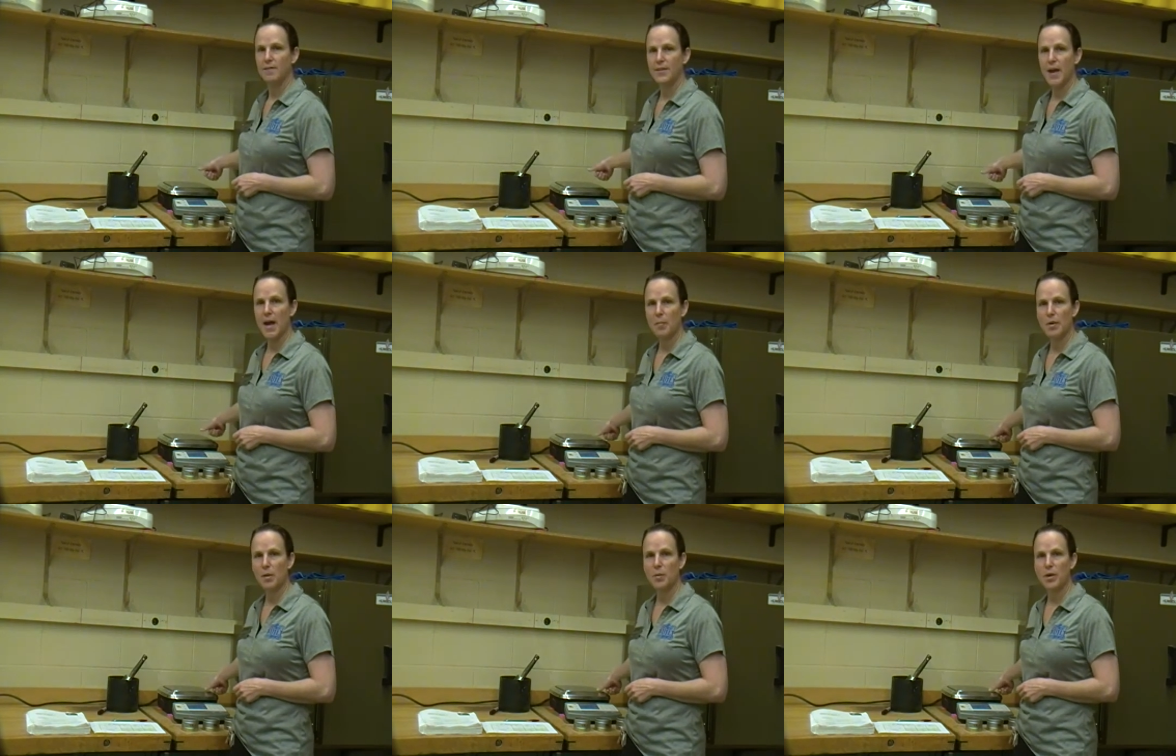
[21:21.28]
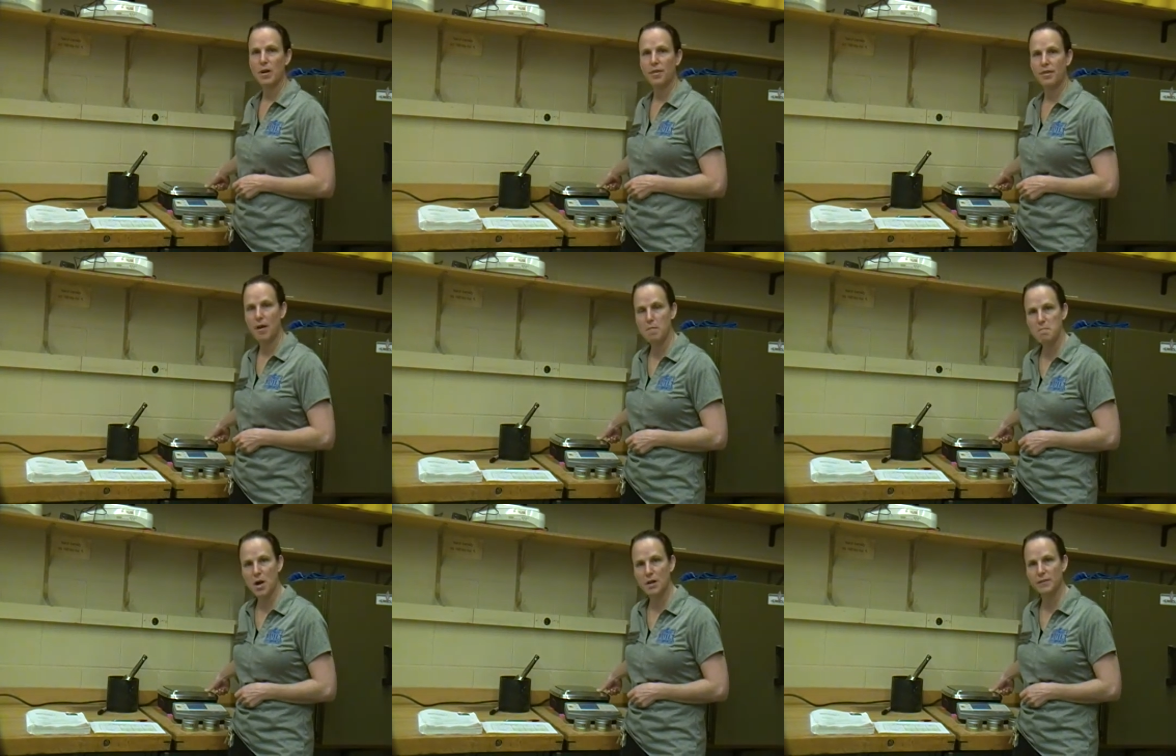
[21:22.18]
if you happen to put a
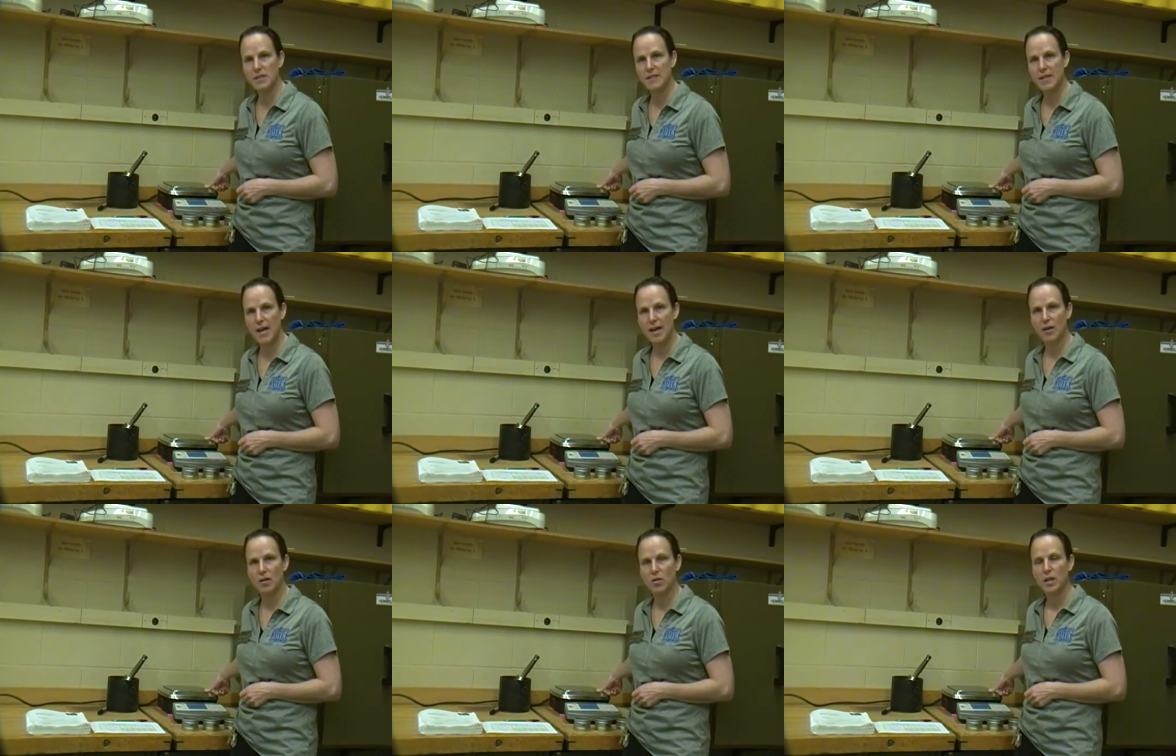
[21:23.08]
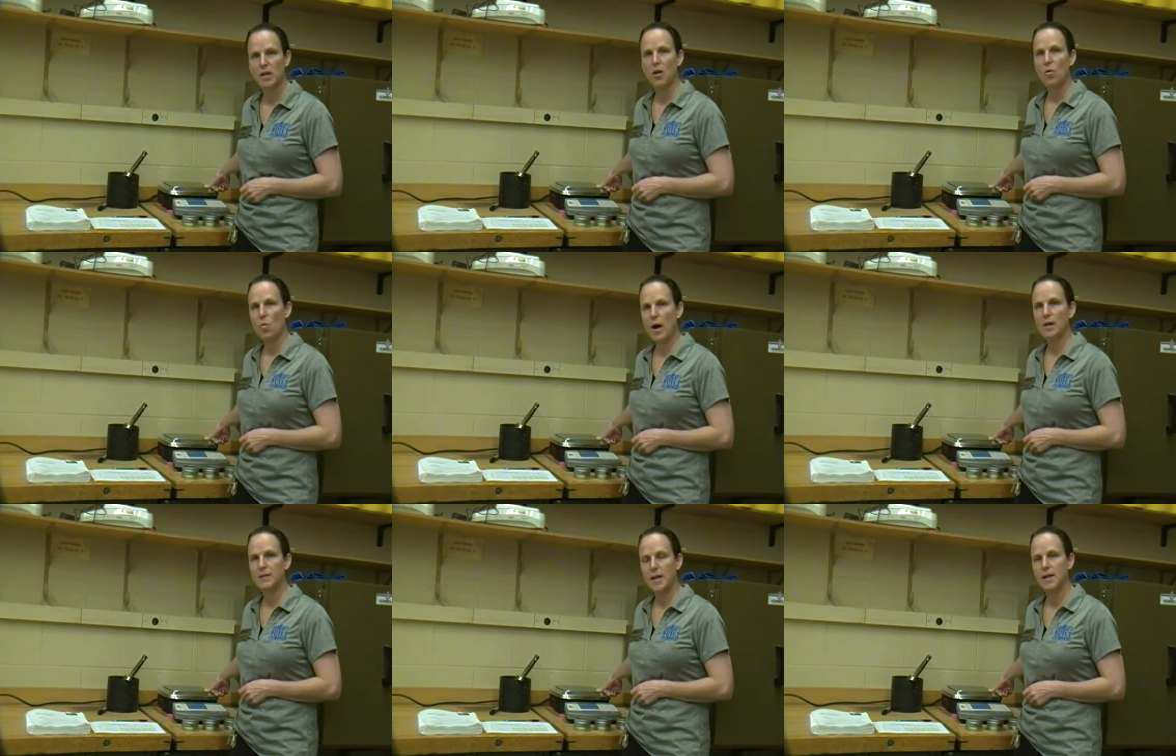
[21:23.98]
thumb on the scale
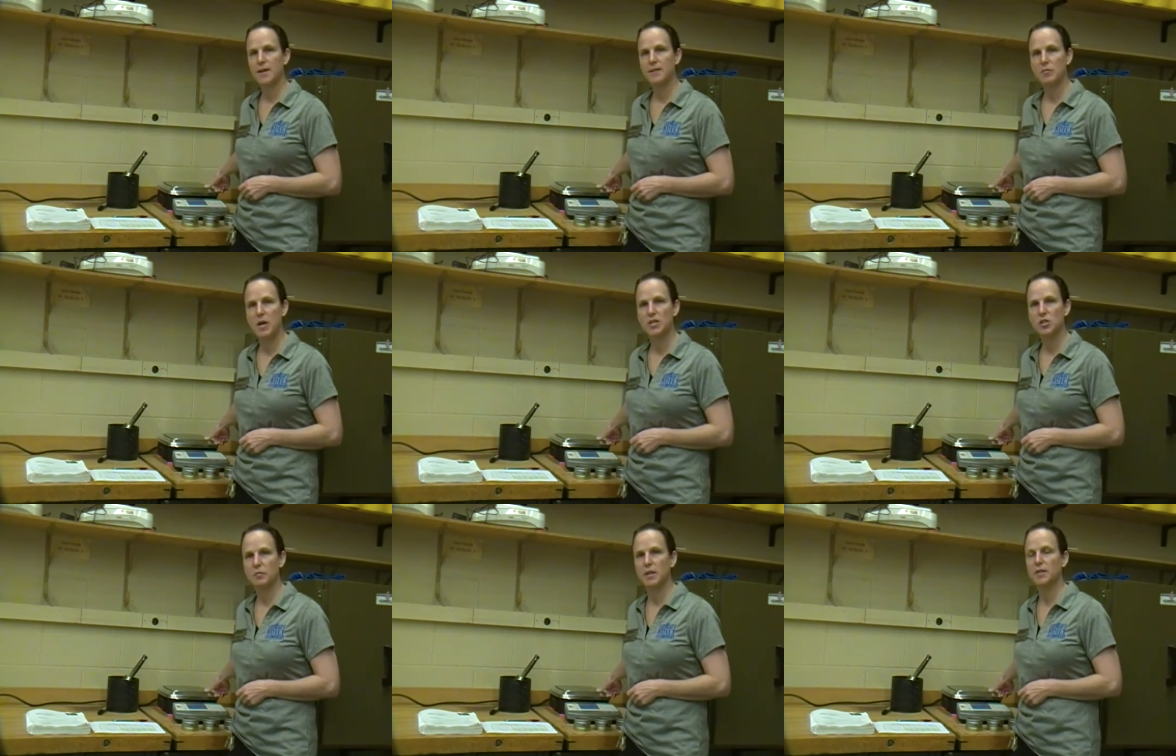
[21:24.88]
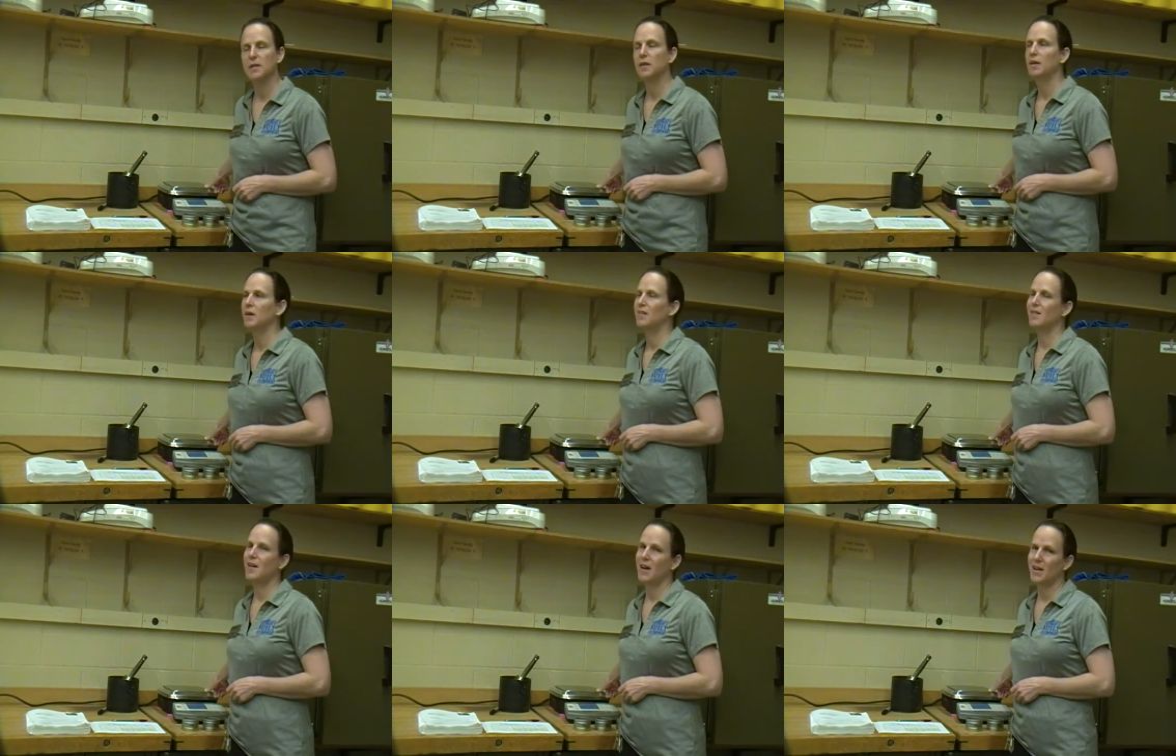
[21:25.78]
while taking the measurement,
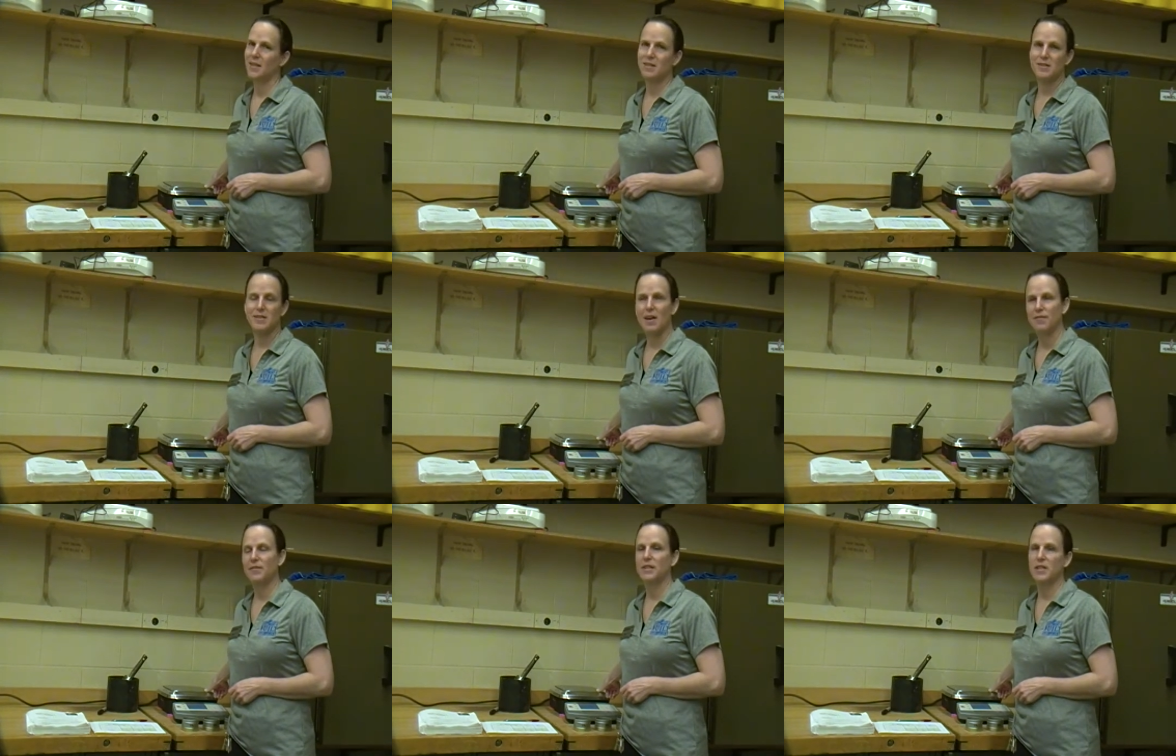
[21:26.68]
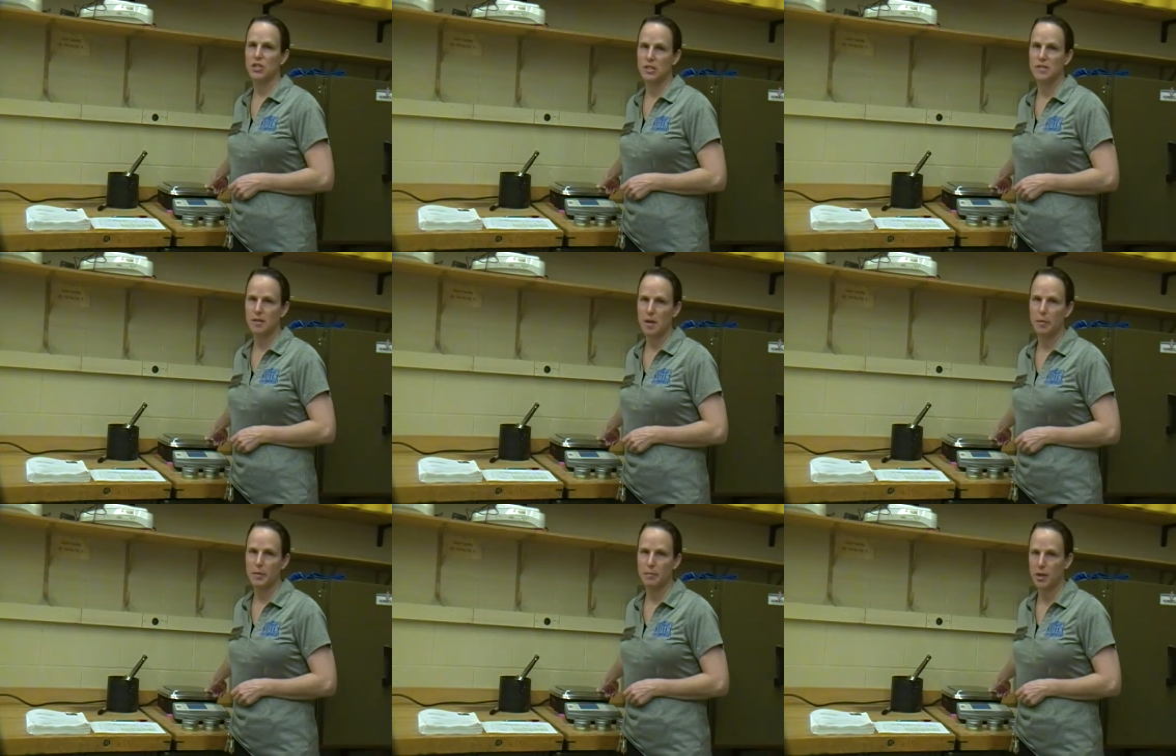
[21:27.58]
that is definitely just sloppy